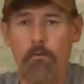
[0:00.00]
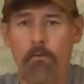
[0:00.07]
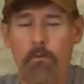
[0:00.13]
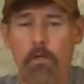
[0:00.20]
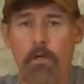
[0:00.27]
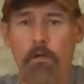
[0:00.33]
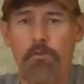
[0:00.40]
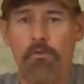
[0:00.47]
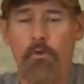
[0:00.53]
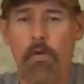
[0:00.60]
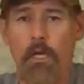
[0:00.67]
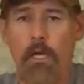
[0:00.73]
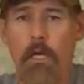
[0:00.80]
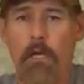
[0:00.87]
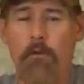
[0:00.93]
We also
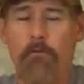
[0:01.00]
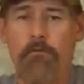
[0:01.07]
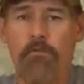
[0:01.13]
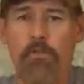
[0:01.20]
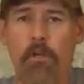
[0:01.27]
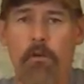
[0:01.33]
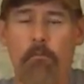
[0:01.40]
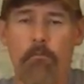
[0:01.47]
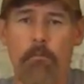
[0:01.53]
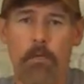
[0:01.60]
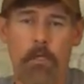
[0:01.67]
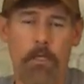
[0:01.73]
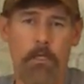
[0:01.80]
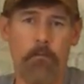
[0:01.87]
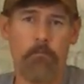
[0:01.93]
have some
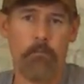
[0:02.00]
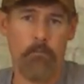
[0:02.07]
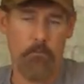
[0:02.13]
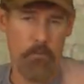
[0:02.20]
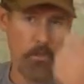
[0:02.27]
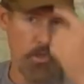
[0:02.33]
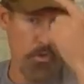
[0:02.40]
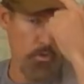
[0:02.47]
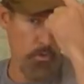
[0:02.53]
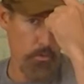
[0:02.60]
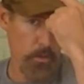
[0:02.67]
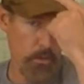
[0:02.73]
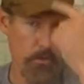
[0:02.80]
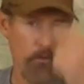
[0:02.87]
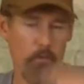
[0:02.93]

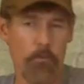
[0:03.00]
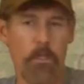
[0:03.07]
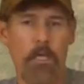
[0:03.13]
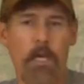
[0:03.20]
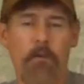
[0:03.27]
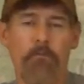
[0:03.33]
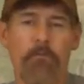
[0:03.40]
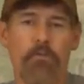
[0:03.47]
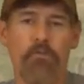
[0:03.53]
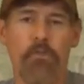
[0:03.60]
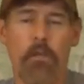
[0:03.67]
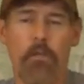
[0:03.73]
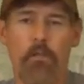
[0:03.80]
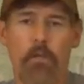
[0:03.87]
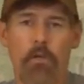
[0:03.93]
logo gear that we have for
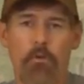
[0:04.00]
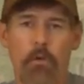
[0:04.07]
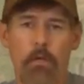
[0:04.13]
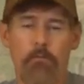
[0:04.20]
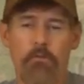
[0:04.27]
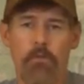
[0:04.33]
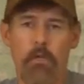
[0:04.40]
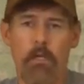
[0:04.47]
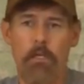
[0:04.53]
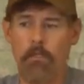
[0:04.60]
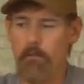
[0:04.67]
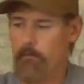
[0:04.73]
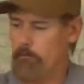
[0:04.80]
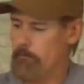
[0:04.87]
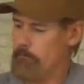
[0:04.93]
sale on our website,